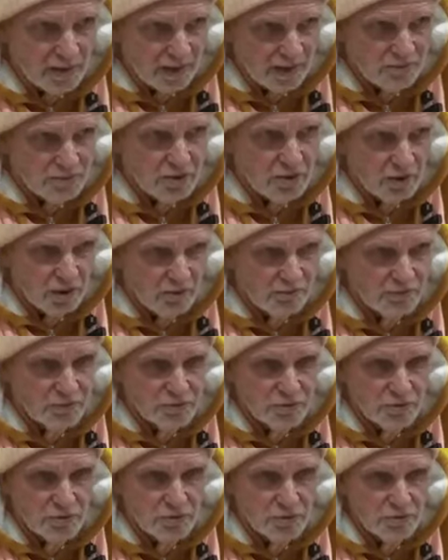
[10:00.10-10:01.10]
we have to offer
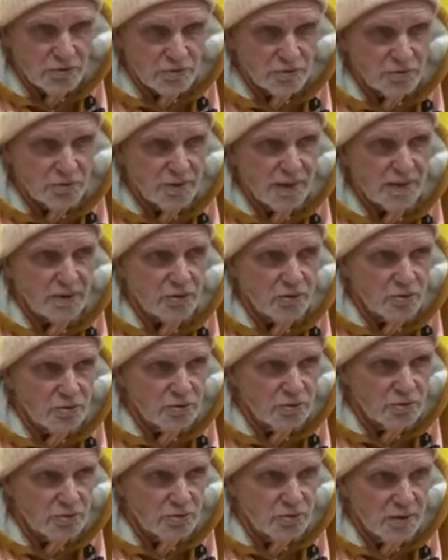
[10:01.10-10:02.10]
to Guru, to let
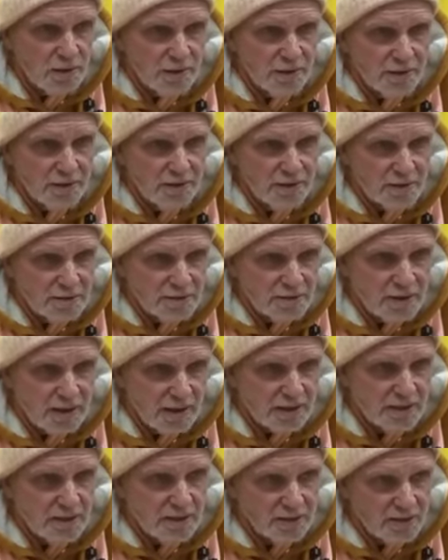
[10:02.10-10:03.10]
Guru
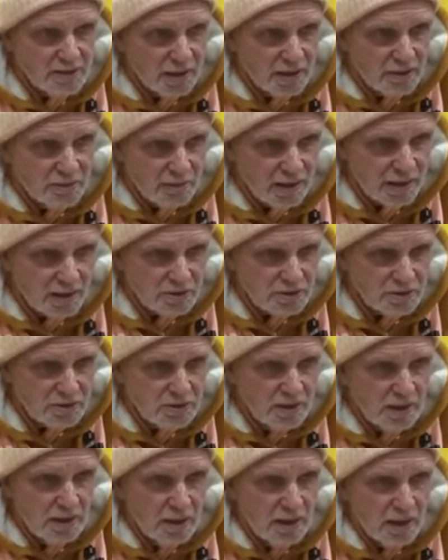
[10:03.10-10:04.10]
dictate and direct
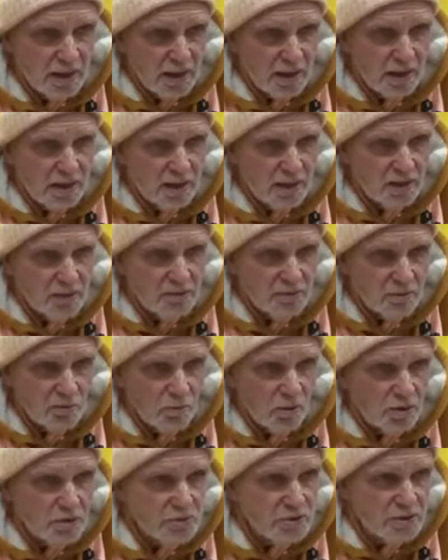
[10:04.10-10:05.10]
our
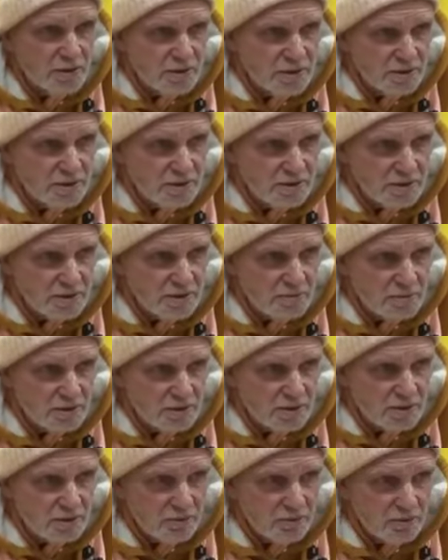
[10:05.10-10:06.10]
wanderings in this
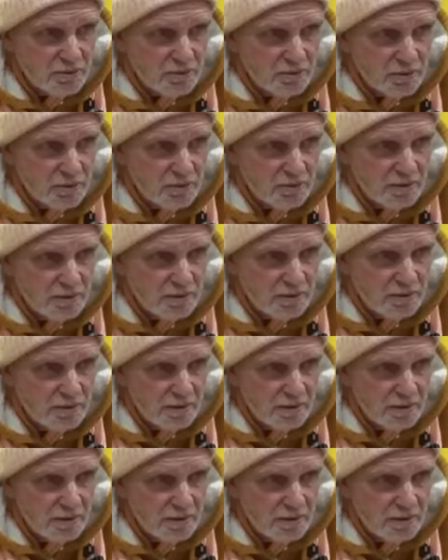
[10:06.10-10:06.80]
material world.